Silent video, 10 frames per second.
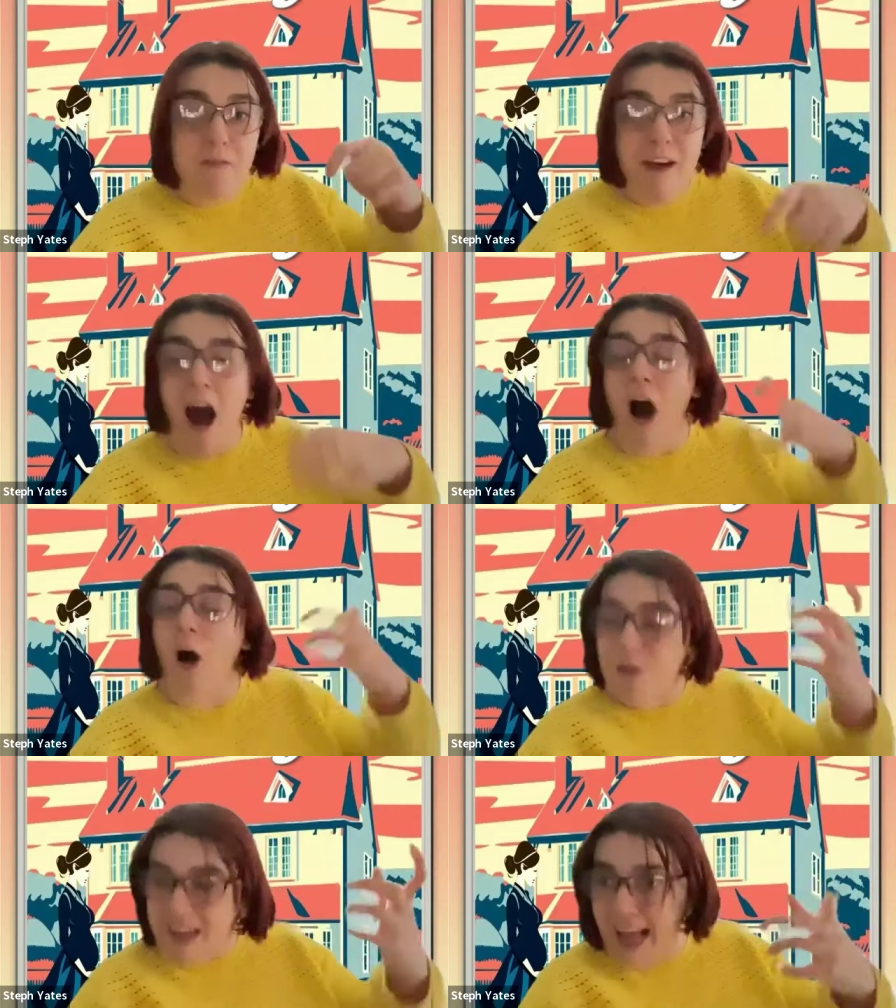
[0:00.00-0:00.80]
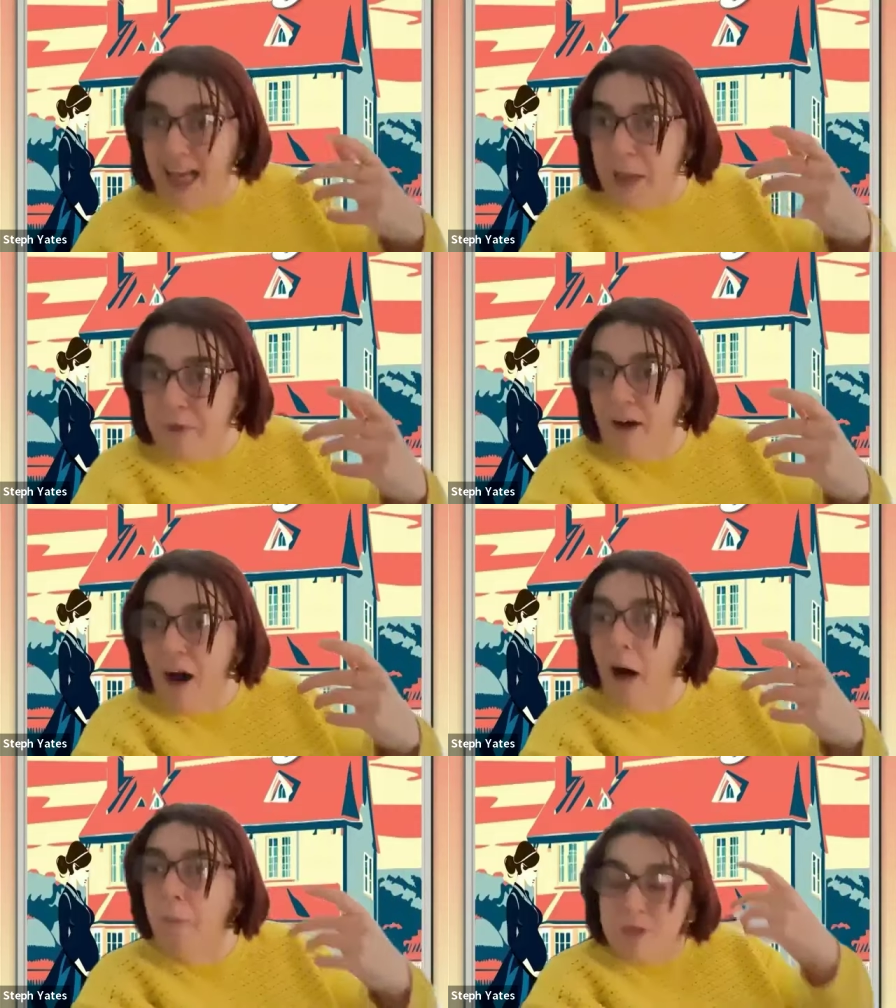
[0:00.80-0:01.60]
that all
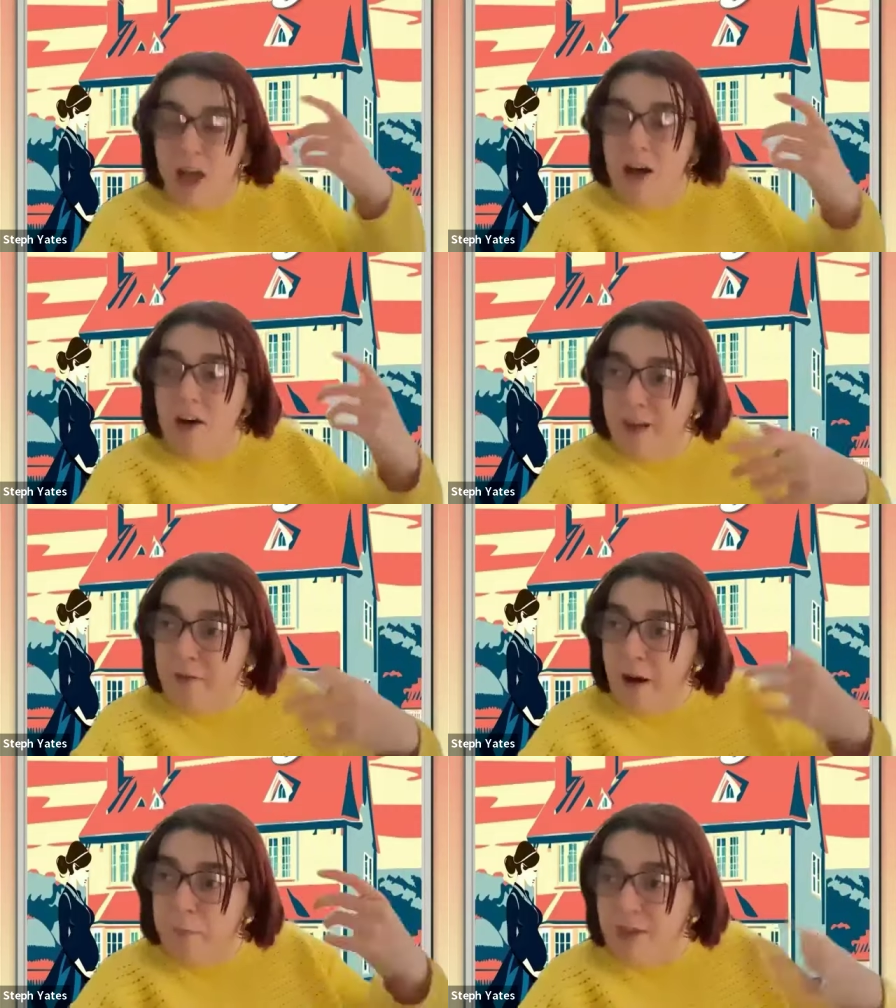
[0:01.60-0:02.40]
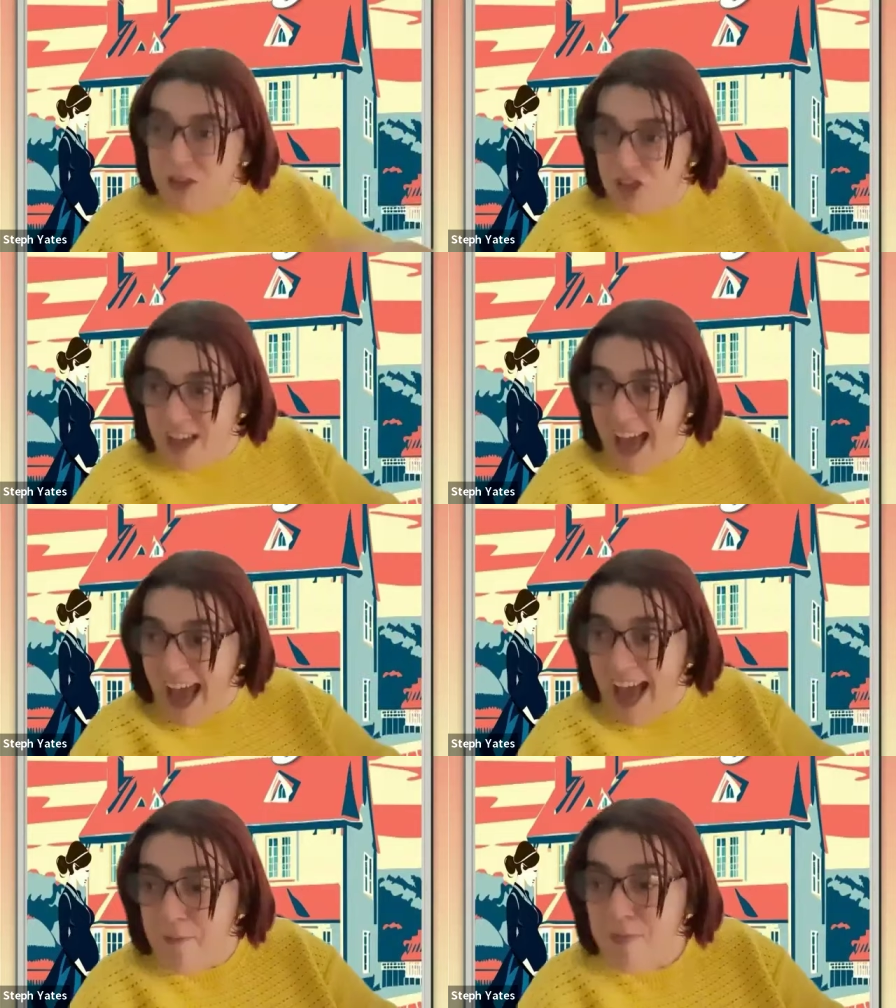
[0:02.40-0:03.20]
farm girl earlier on this
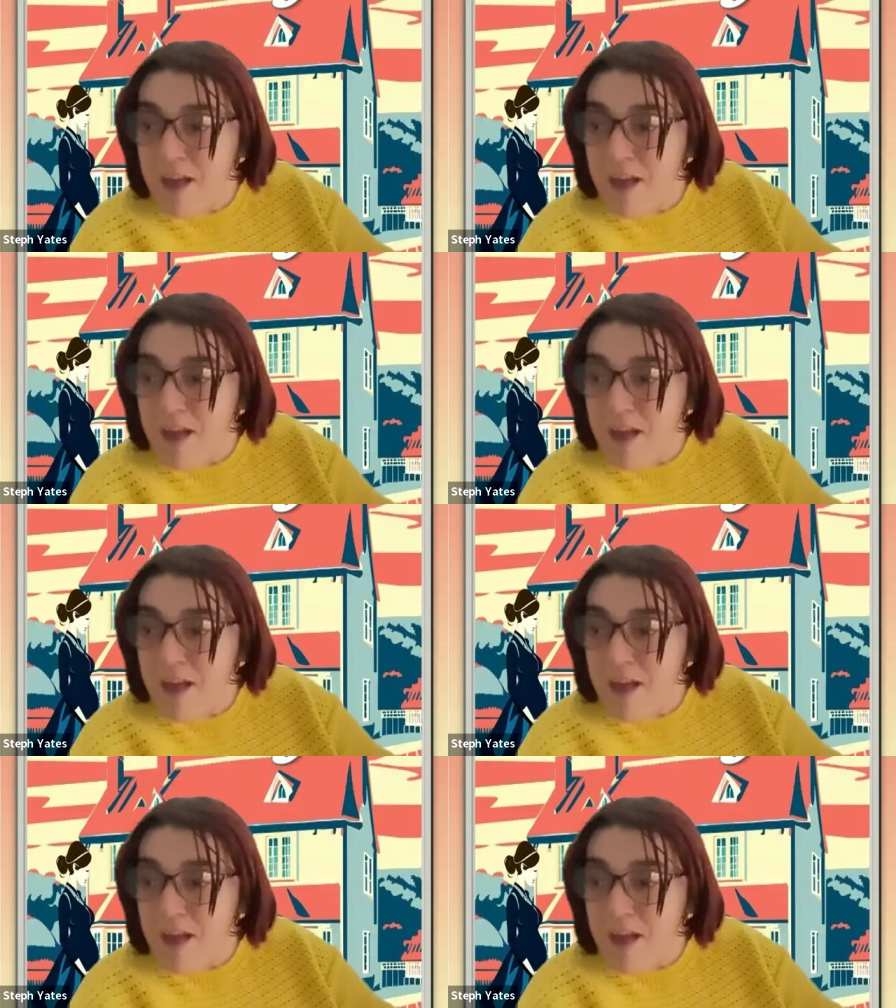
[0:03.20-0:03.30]
year.